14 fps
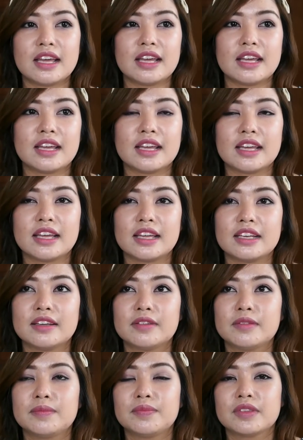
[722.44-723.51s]
and
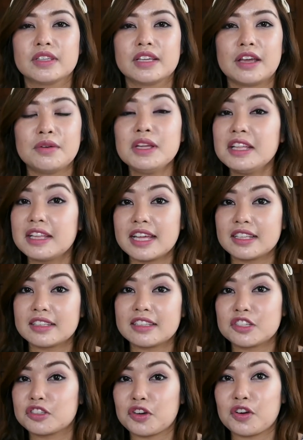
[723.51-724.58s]
I really like
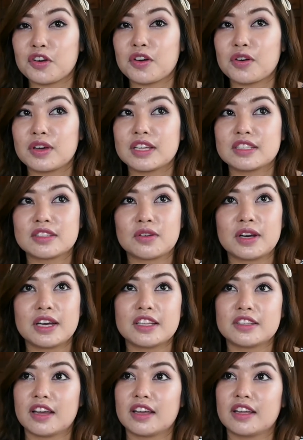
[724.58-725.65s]
the show. It's
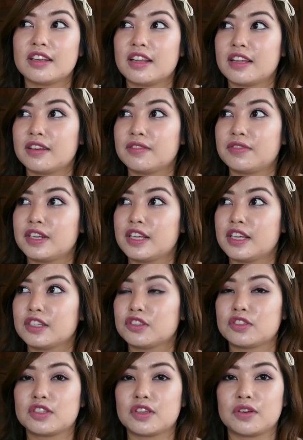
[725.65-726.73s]
already done and
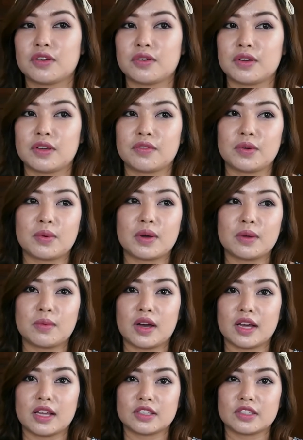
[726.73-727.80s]
finished, so if you want to
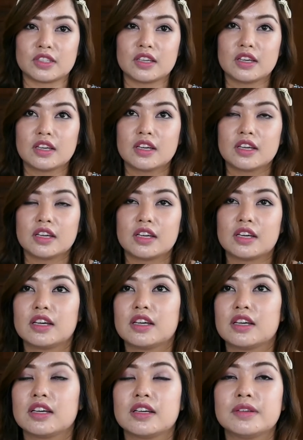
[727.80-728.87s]
watch
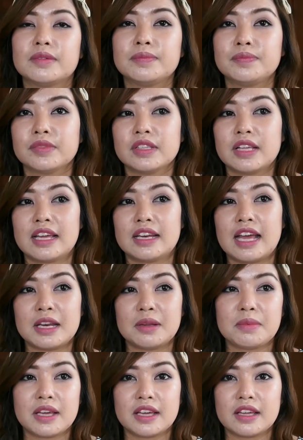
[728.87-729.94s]
uh, an
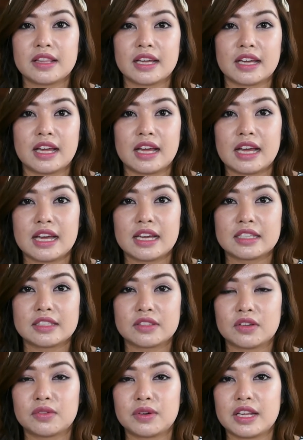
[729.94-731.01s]
anime that
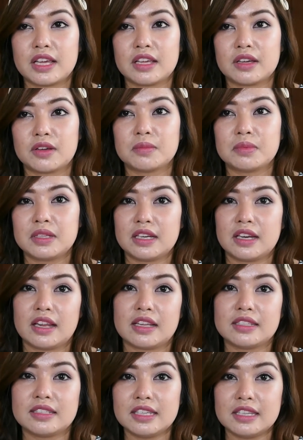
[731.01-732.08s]
has already
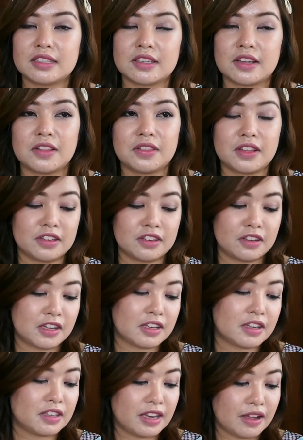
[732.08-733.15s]
completed a season, then you
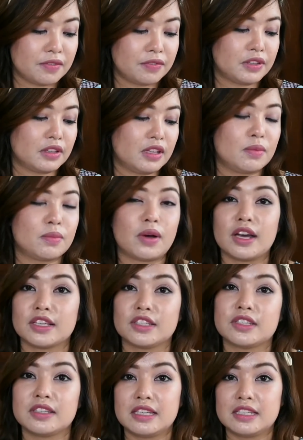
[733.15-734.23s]
can definitely
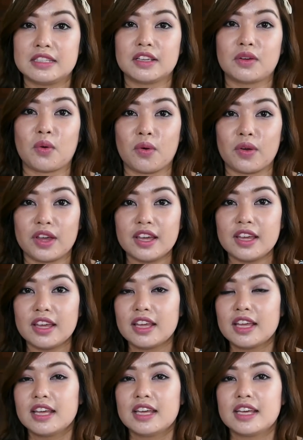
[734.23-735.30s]
watch Nisekoi.
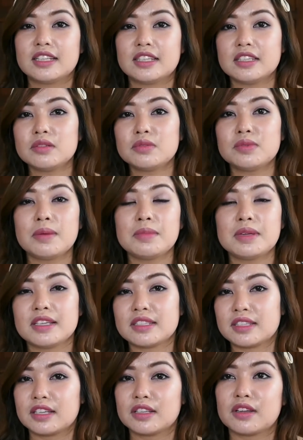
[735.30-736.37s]
It is
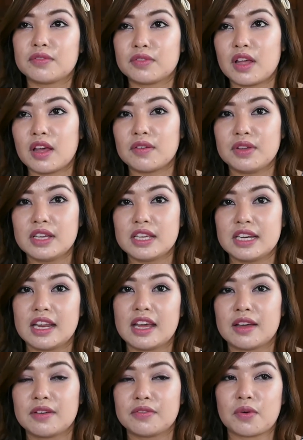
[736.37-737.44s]
reminiscent of Love
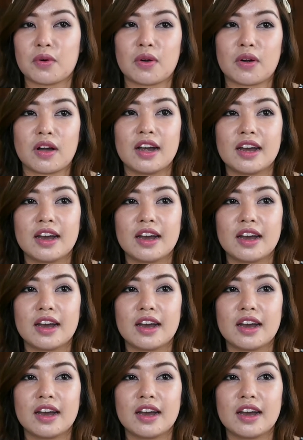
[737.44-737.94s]
Hina for